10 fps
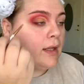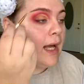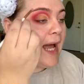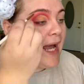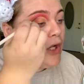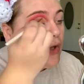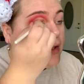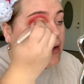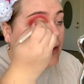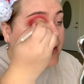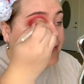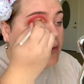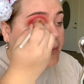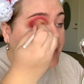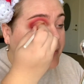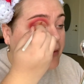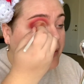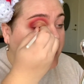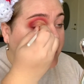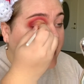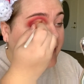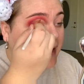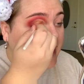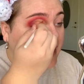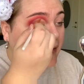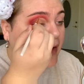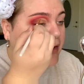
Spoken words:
I actually don't even remember what palette I used